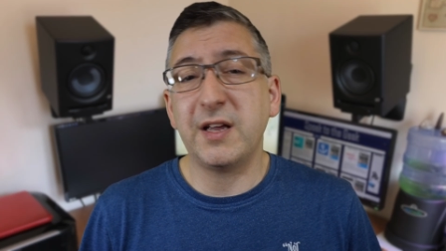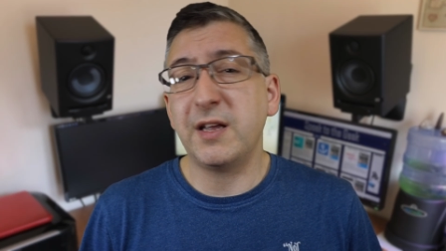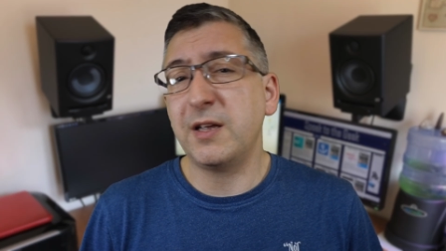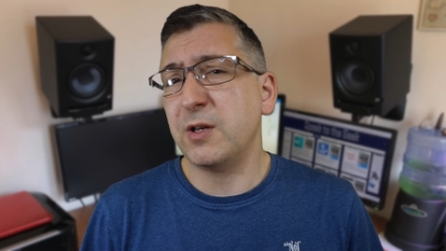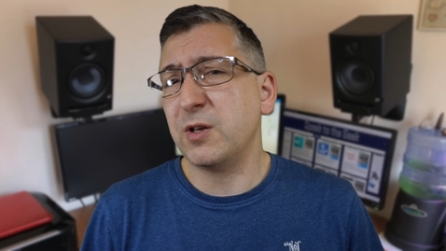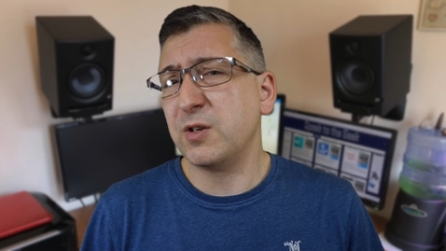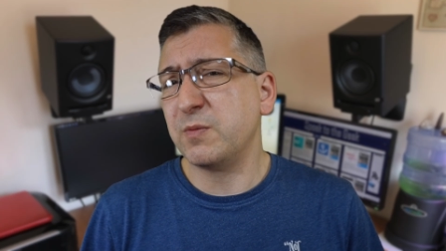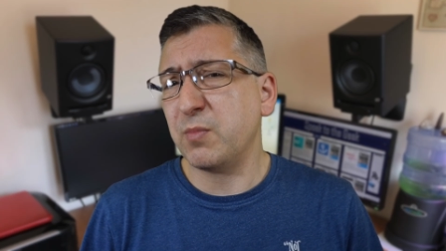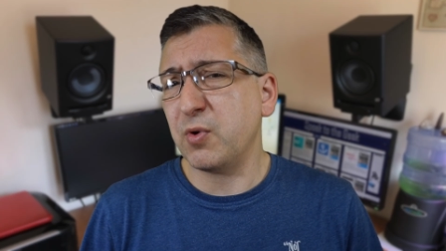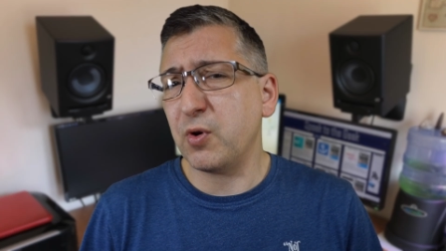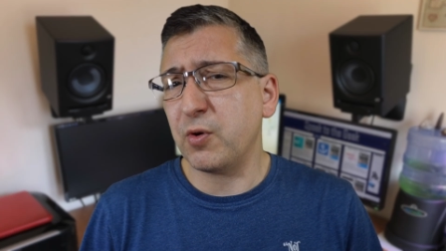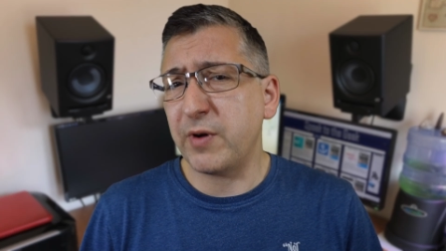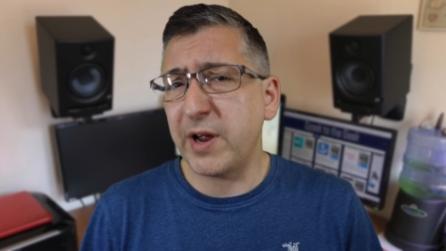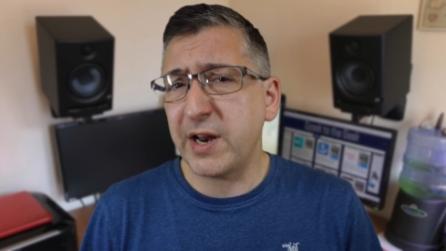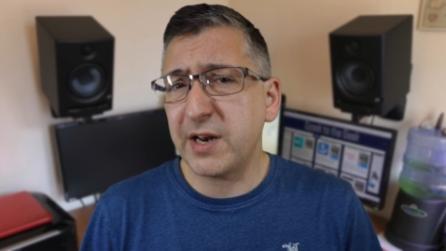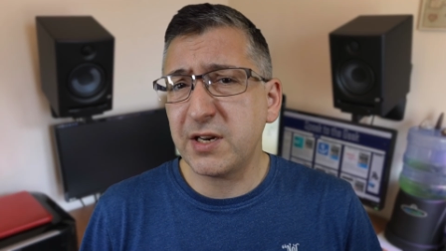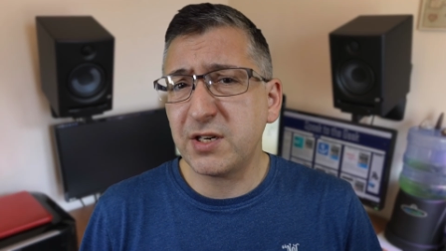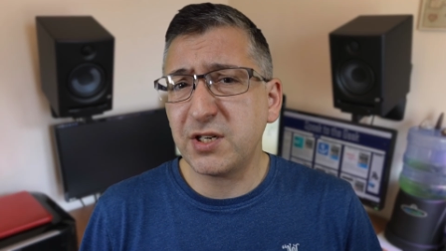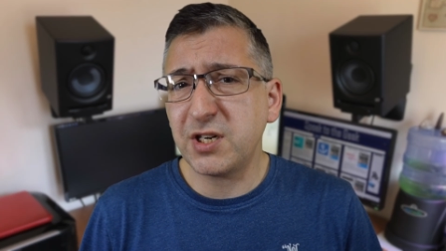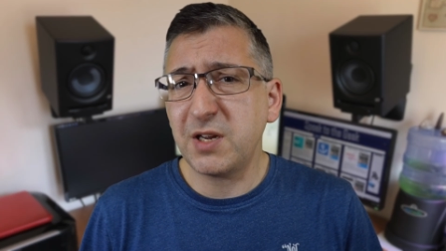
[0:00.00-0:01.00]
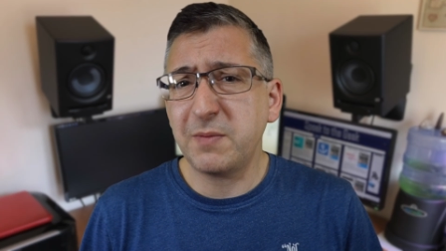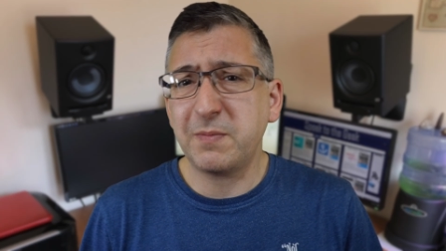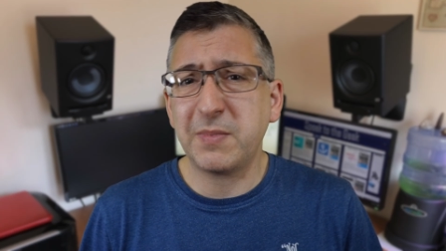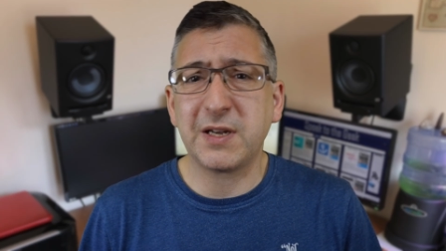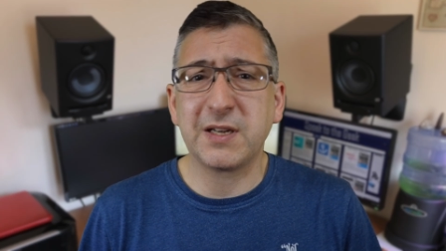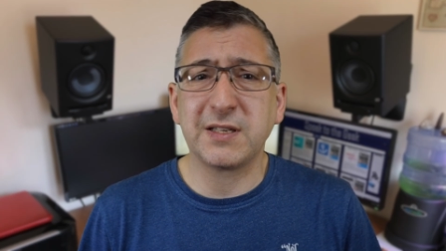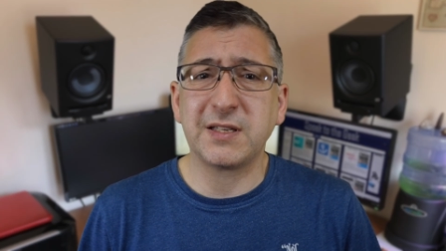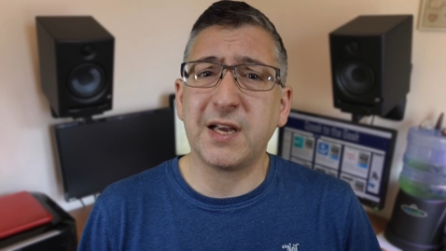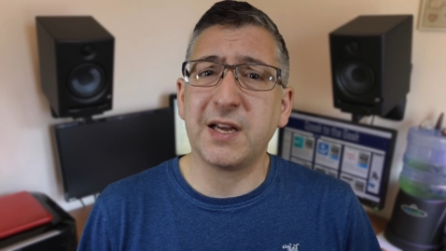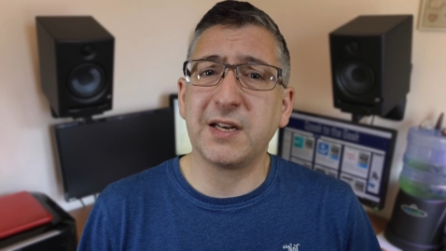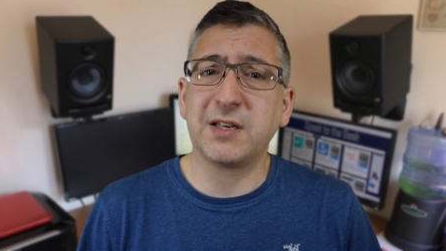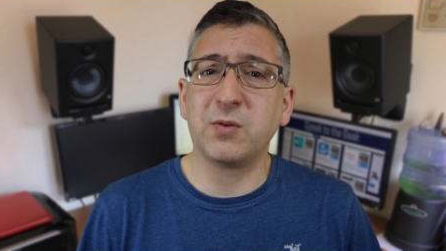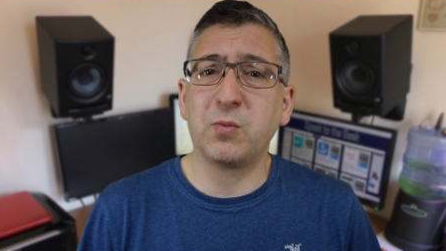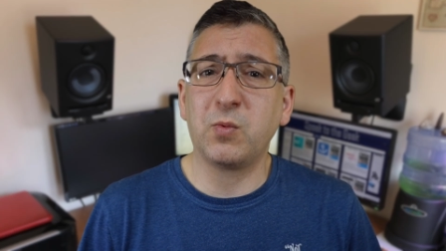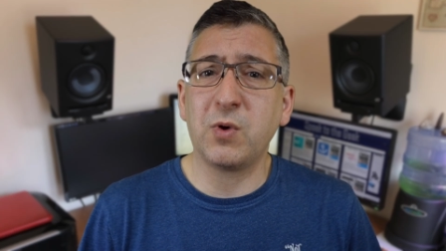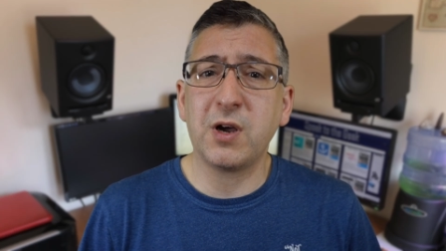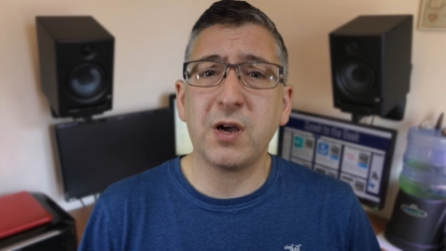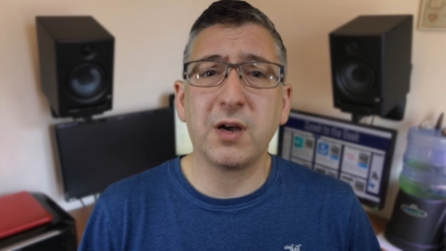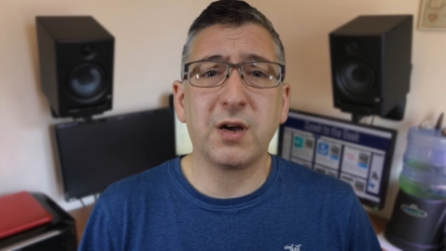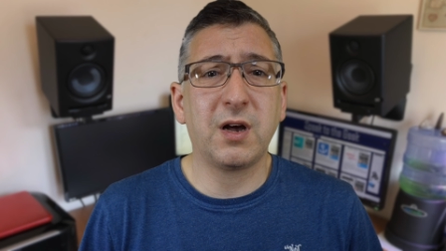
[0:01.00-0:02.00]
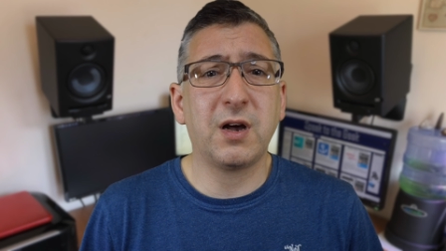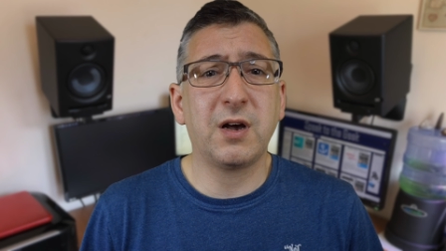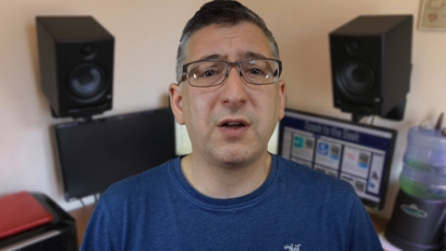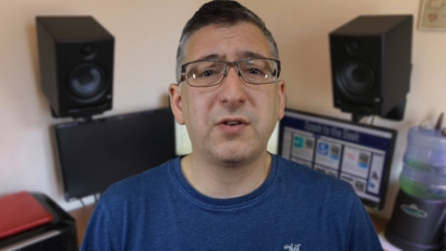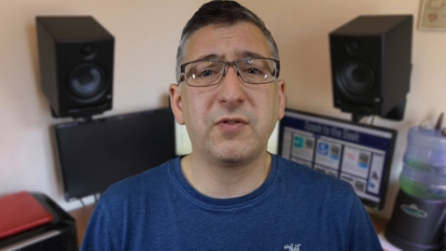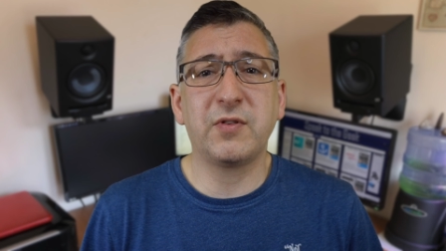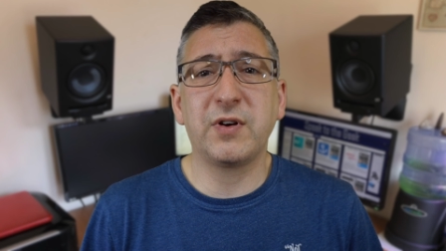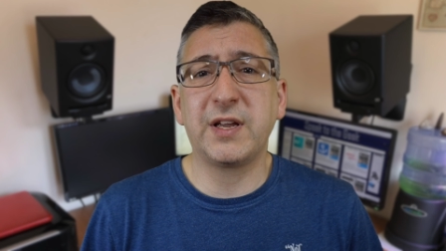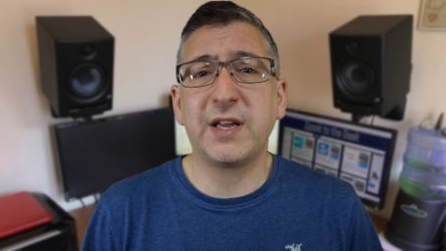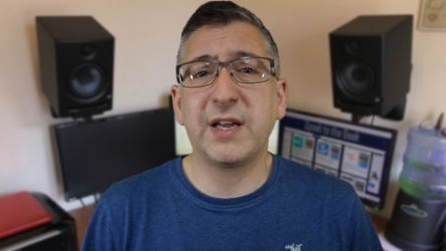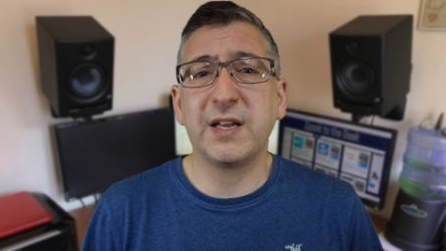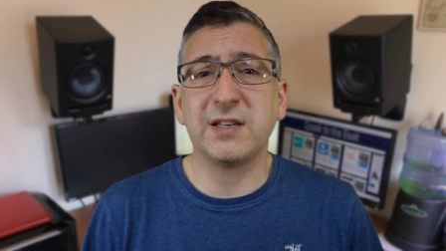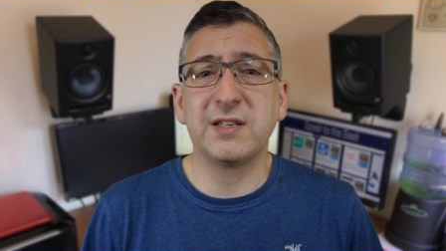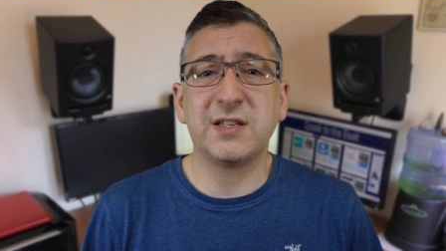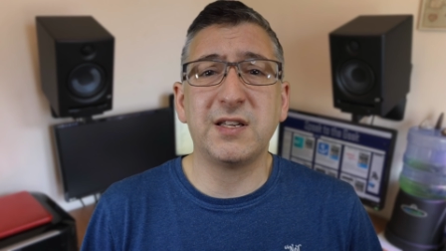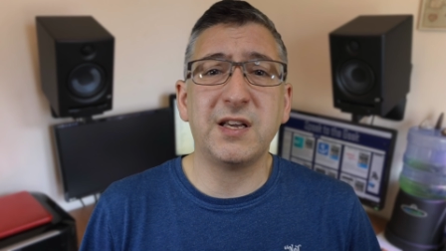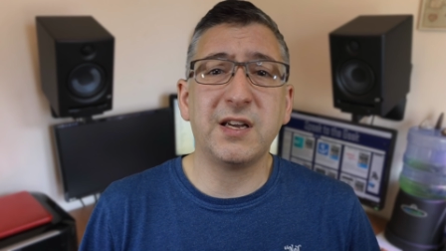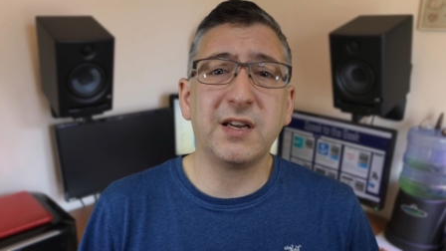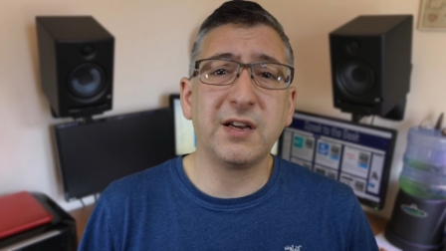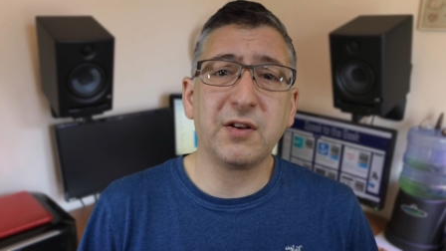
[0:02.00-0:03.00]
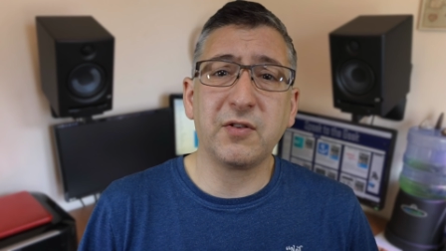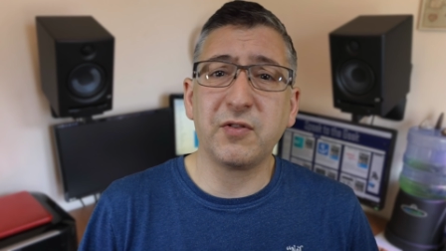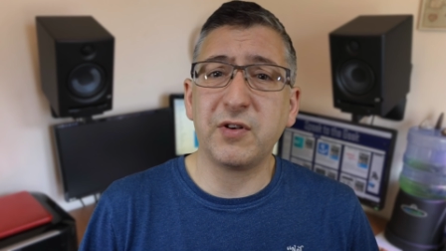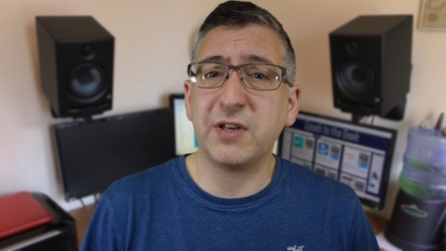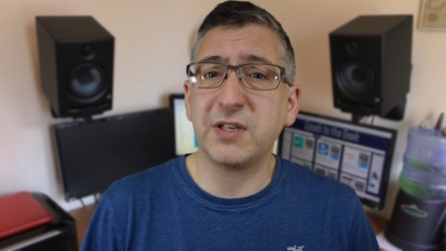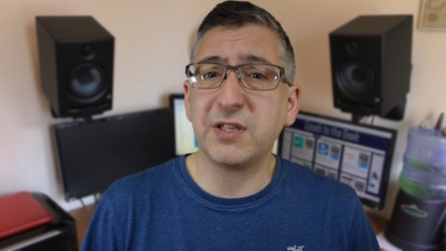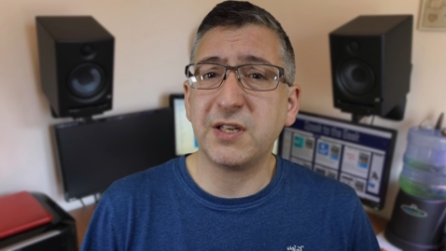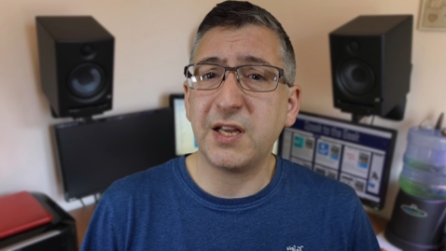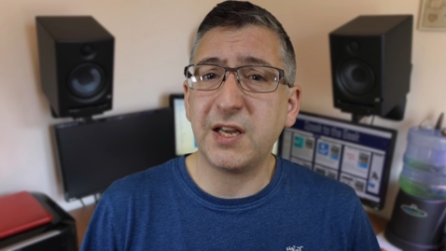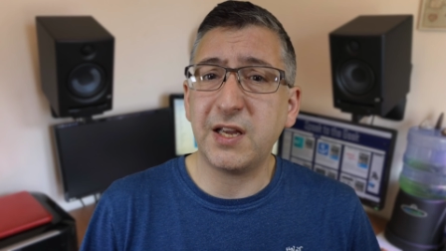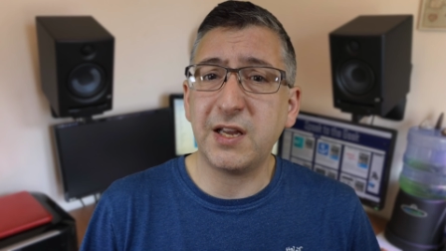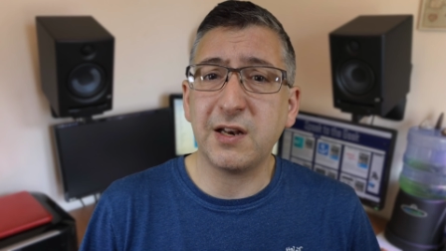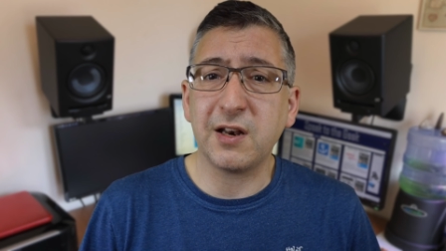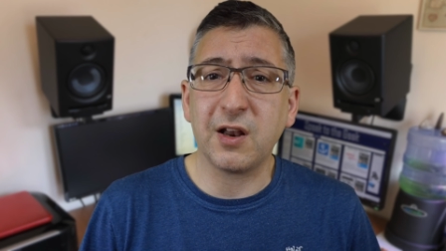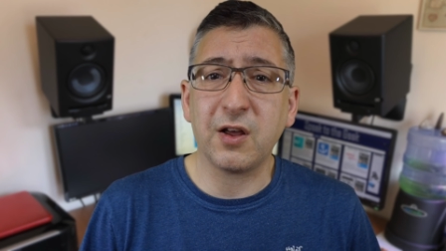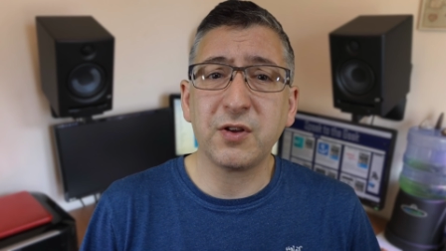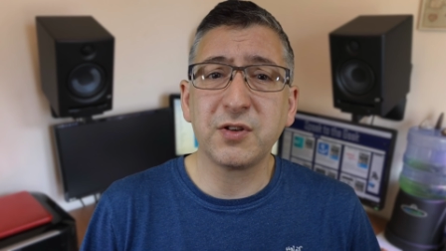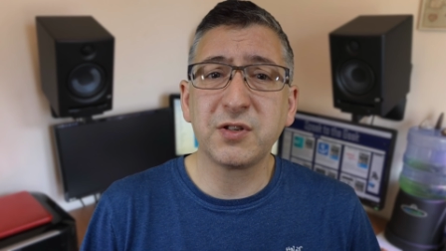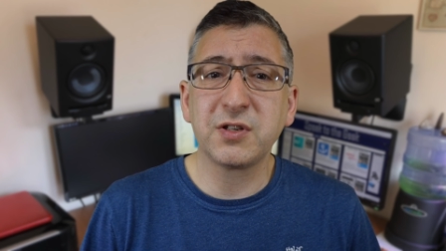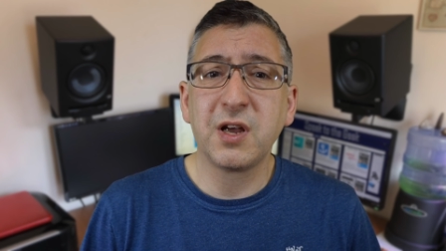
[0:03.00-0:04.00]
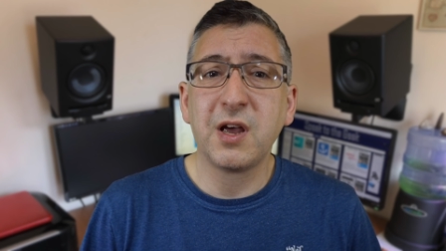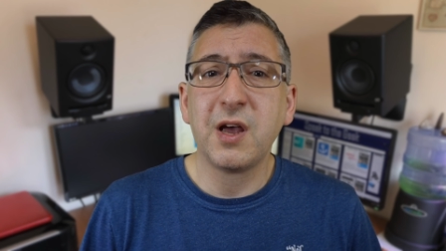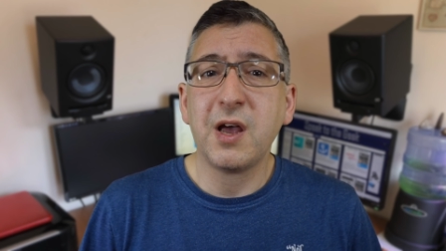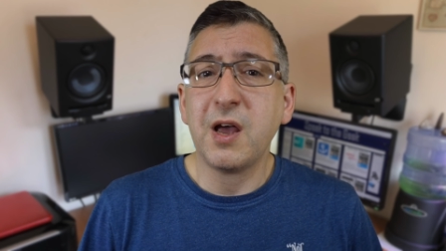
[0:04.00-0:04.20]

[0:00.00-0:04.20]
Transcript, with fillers: It used more energy because it had to work harder against the increased heat loss,